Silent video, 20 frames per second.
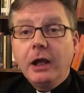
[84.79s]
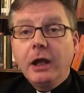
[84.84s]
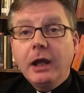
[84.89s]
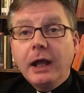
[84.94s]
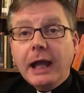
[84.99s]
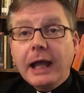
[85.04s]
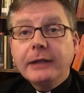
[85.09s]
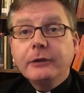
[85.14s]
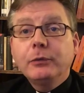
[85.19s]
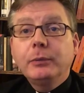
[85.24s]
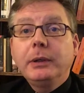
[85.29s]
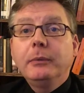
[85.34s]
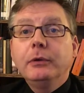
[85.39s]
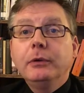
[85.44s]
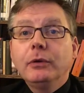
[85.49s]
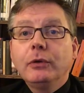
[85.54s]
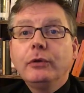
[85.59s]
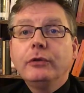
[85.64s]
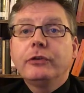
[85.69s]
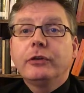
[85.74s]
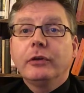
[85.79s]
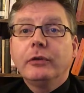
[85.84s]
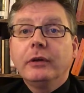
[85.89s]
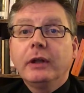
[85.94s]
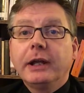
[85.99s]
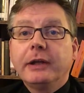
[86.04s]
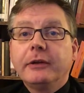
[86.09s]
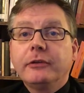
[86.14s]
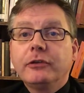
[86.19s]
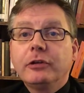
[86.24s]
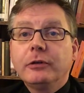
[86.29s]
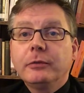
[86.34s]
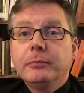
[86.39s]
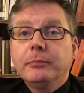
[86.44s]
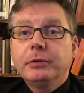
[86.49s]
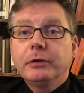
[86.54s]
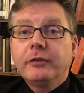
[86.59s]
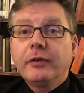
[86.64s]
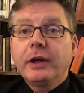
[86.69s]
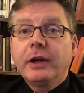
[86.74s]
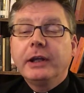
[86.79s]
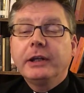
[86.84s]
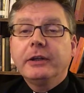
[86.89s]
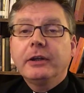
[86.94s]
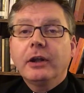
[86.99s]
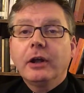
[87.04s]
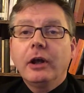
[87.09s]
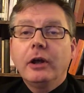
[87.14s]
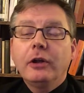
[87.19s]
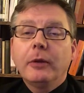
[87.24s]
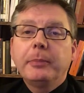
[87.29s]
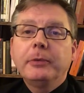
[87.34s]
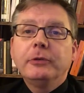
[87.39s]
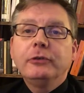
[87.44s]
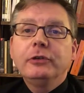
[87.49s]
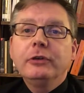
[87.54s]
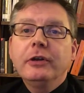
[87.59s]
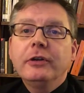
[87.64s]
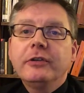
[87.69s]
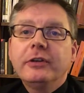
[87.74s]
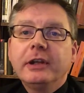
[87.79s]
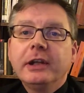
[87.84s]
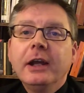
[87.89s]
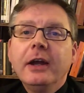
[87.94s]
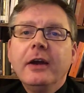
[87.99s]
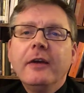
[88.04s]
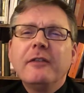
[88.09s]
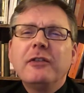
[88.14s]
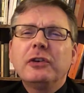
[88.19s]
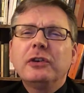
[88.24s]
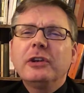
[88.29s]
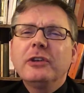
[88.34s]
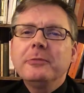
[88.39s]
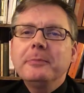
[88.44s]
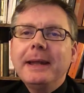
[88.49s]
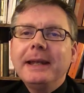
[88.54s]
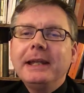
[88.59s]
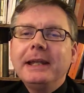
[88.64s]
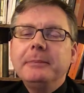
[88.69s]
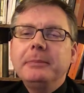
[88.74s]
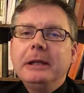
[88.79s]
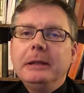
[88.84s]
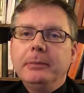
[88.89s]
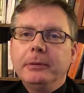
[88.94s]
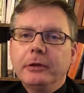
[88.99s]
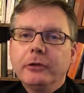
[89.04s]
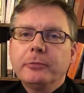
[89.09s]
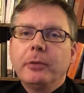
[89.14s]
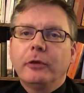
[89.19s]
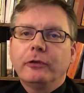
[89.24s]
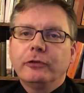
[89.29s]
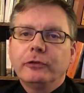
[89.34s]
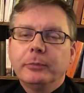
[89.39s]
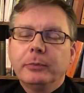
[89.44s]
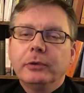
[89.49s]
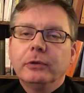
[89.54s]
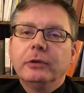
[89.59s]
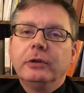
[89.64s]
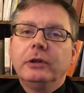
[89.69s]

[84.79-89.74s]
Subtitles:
And we would also like to provide an opportunity for as many people as possible